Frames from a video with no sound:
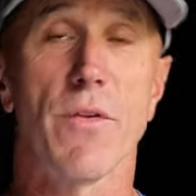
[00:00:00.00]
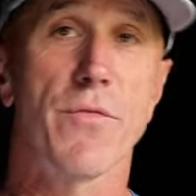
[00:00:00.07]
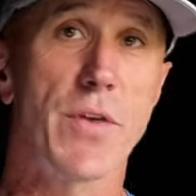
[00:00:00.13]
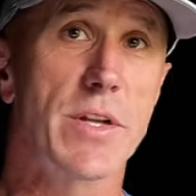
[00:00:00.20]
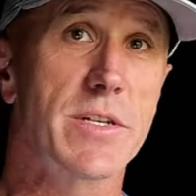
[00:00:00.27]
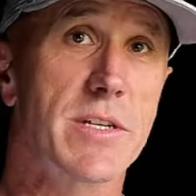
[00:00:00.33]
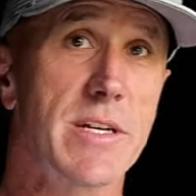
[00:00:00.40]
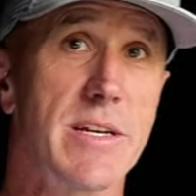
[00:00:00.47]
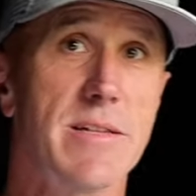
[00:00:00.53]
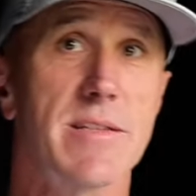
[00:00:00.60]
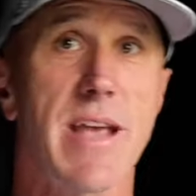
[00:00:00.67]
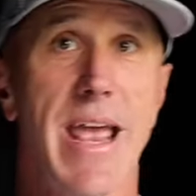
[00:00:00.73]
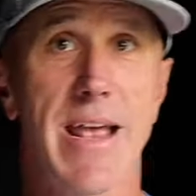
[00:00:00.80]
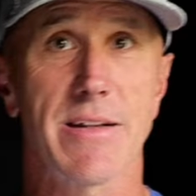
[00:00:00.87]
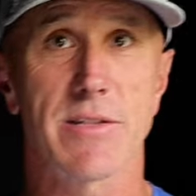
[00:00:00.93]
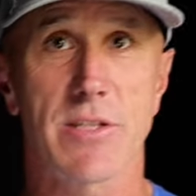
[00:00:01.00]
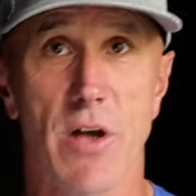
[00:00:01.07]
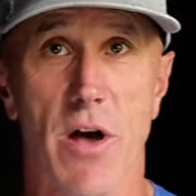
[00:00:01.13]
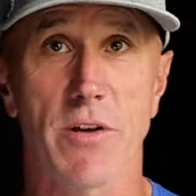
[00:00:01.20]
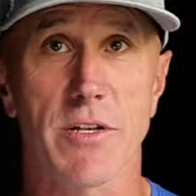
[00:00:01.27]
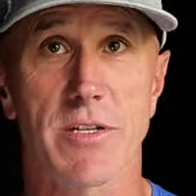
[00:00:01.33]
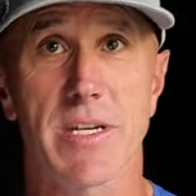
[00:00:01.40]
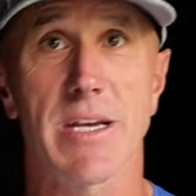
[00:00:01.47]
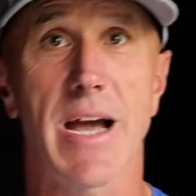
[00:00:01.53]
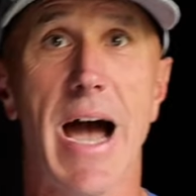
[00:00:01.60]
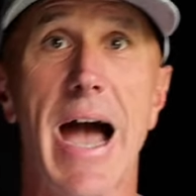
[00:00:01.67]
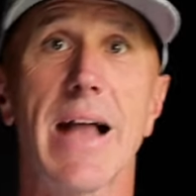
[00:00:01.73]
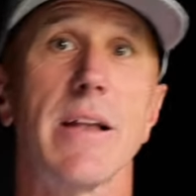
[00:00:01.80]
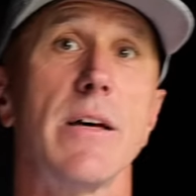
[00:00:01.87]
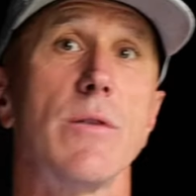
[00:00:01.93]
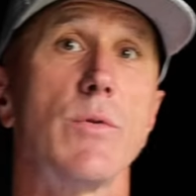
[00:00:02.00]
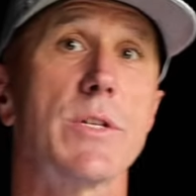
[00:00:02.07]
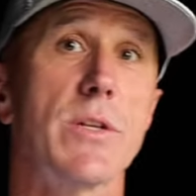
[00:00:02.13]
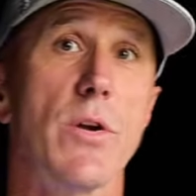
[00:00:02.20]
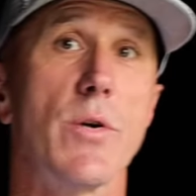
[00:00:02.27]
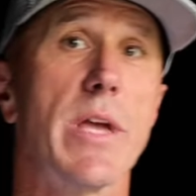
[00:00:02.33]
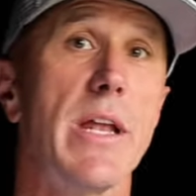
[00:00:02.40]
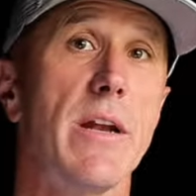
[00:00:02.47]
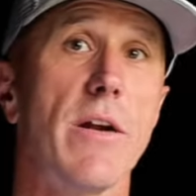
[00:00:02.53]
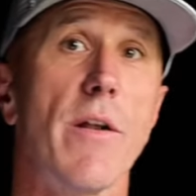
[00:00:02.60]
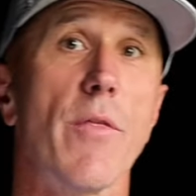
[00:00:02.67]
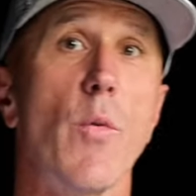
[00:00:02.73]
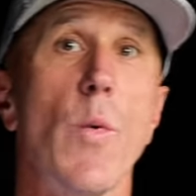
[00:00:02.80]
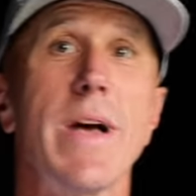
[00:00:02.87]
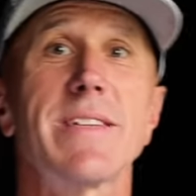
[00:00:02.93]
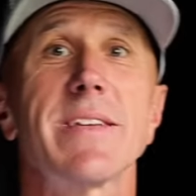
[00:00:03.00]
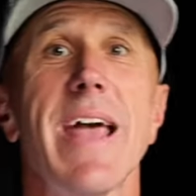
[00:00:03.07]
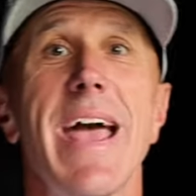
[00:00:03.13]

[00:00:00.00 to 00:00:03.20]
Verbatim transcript: The Philistines and Saul. You see, Keilah was located on the west